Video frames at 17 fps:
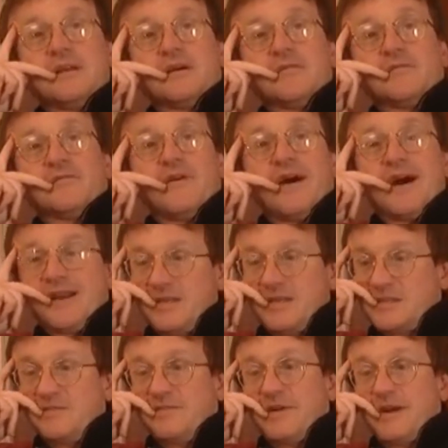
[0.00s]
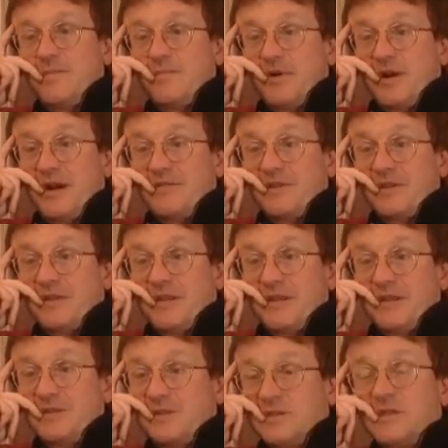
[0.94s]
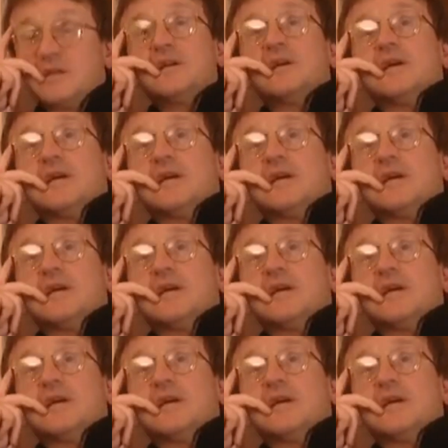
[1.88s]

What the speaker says: confided some very private things,